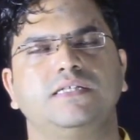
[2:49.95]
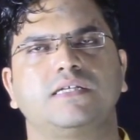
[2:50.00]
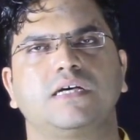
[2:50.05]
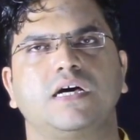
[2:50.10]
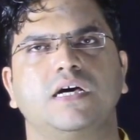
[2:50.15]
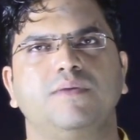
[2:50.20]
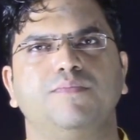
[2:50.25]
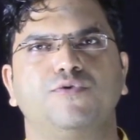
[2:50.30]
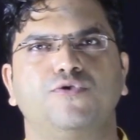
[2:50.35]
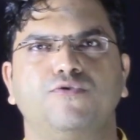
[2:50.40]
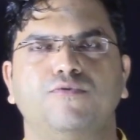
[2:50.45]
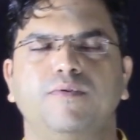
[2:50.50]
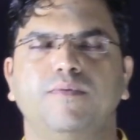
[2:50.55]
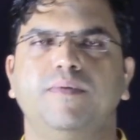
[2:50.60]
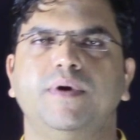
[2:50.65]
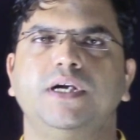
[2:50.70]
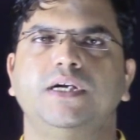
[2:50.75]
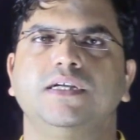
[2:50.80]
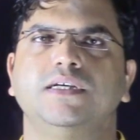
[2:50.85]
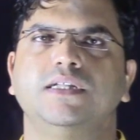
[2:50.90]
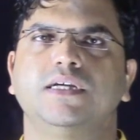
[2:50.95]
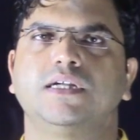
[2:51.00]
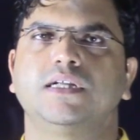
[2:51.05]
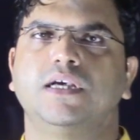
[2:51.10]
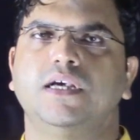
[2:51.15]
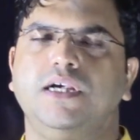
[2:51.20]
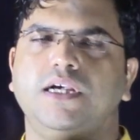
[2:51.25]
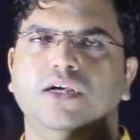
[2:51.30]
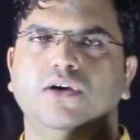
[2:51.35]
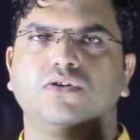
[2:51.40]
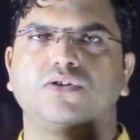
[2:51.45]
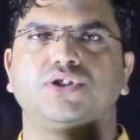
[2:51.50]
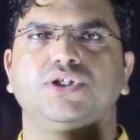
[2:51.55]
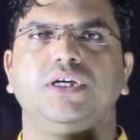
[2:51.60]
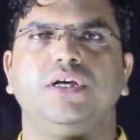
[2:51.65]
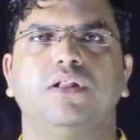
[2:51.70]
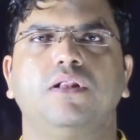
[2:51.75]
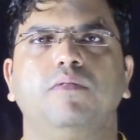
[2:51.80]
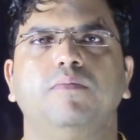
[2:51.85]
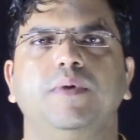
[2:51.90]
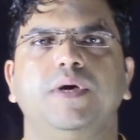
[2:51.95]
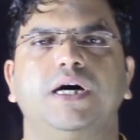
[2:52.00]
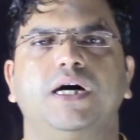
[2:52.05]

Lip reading: high probability that he or she will be